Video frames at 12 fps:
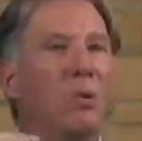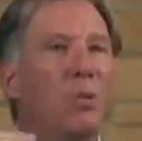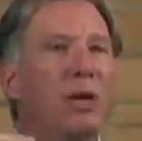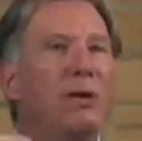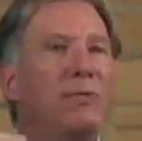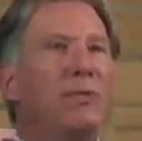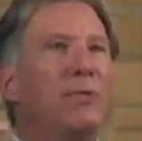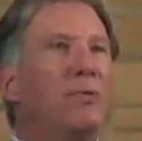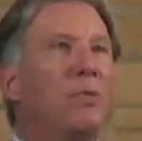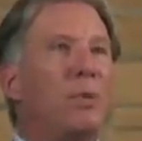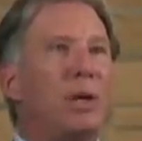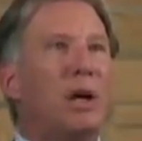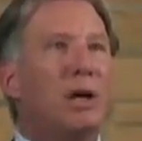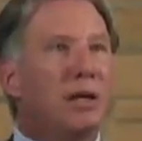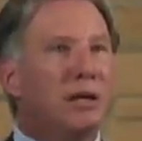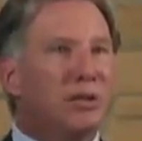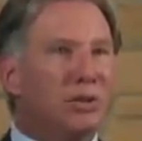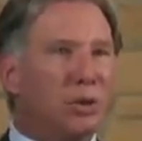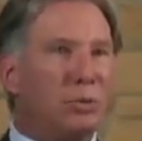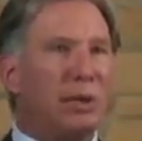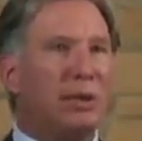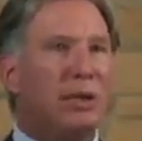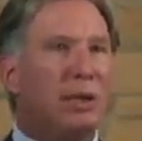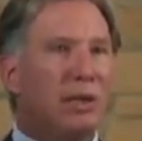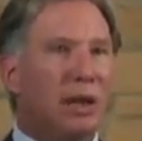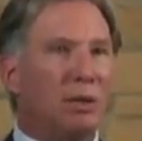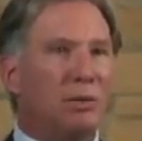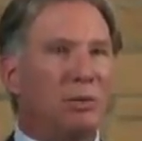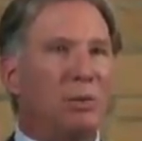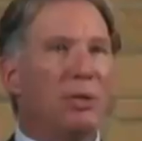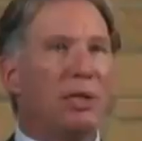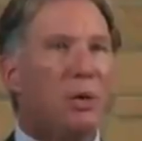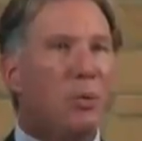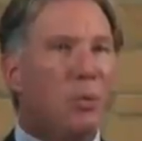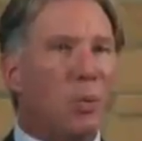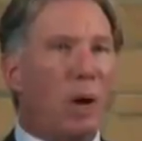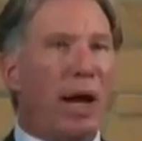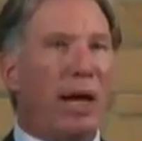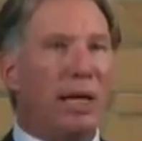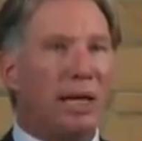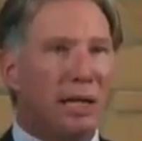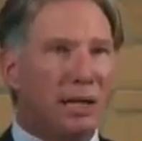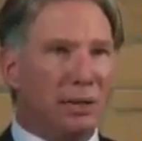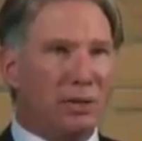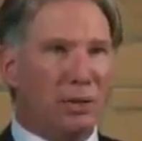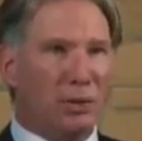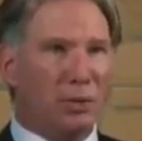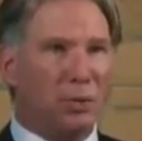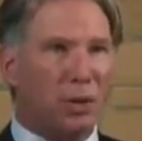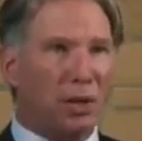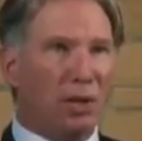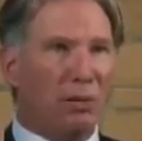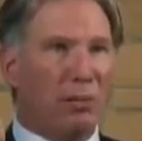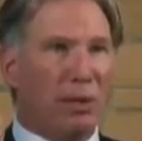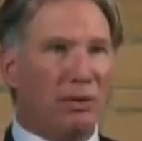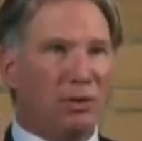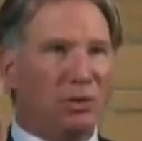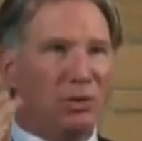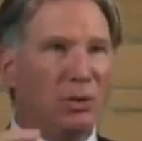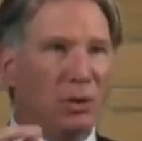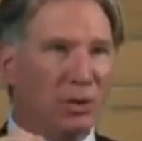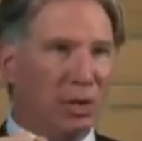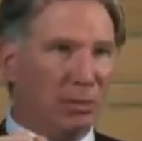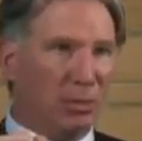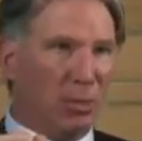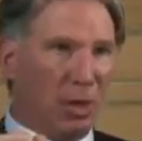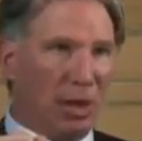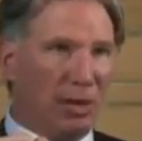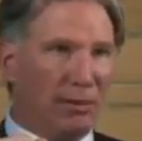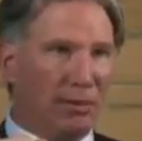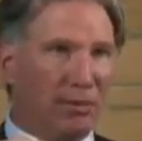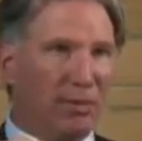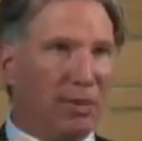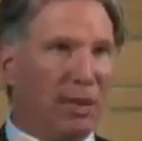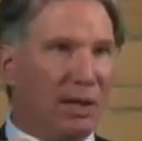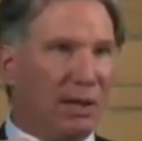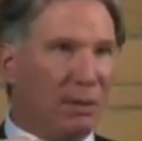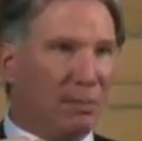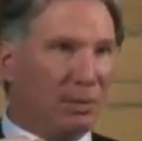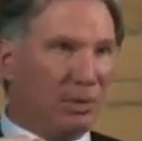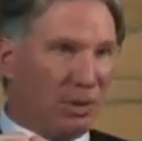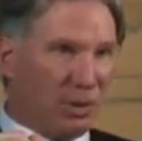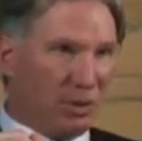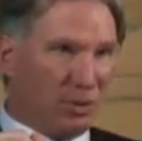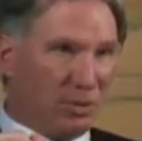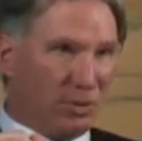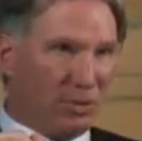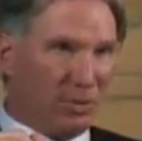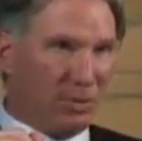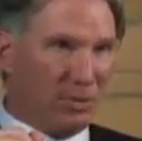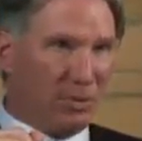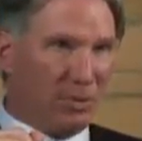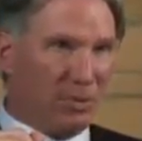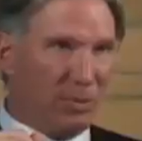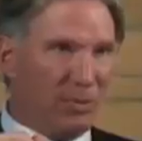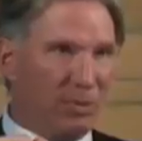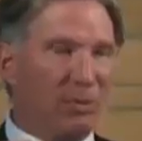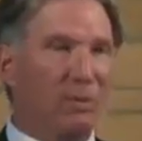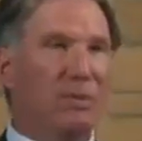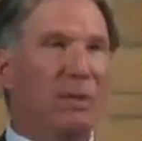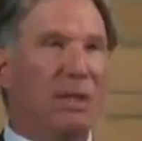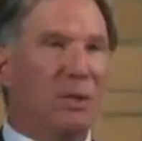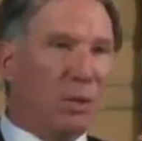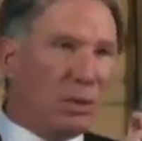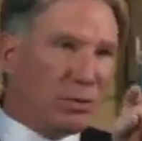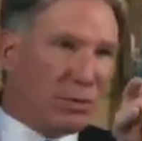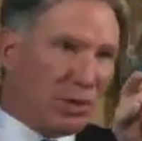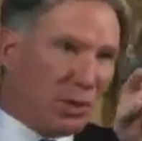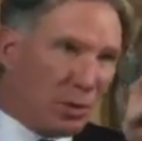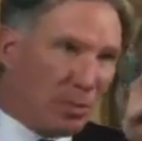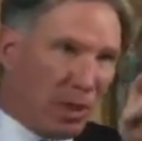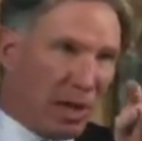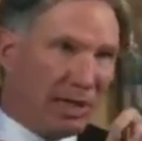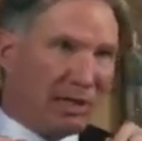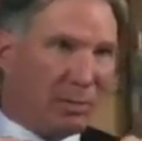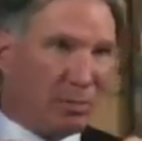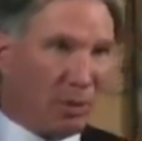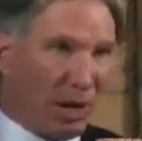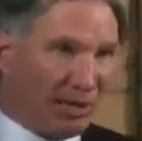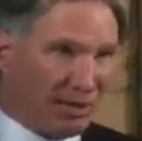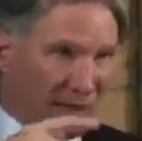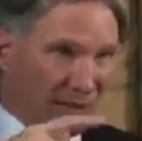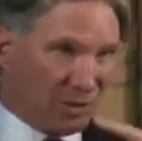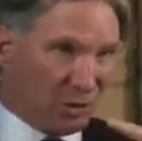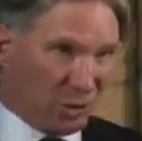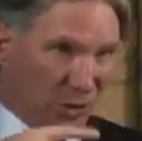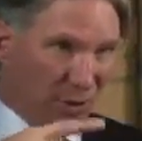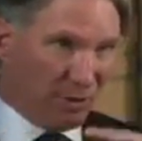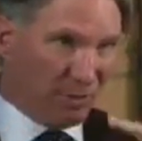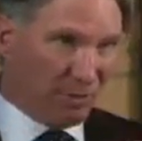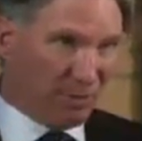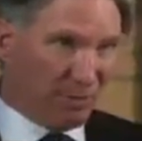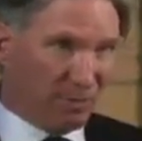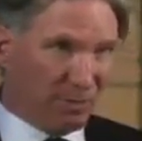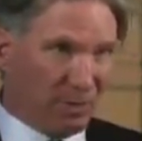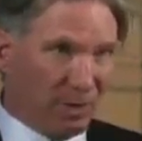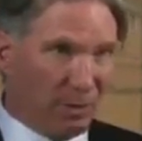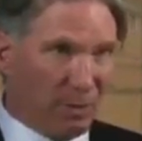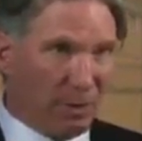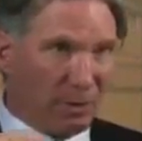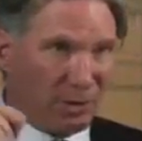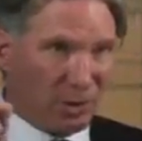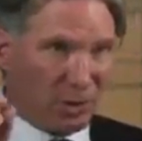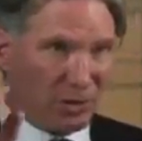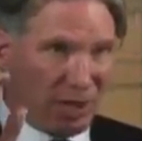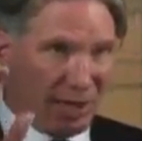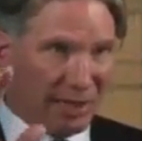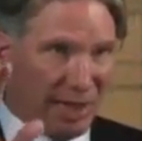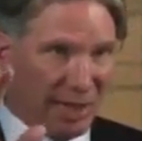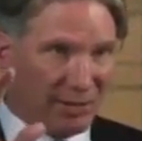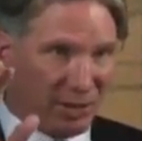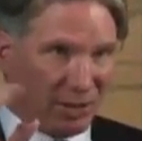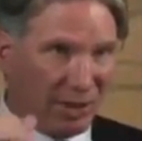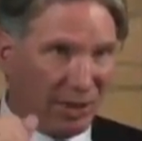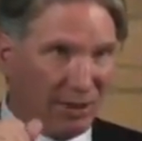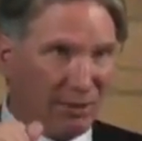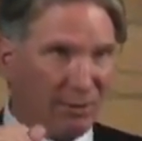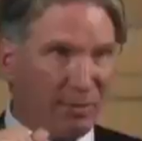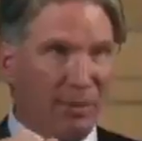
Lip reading: we are consuming culturally way too much sugar, number one. And number two, in order for your body to process sugar, remember, sugar is like gasoline.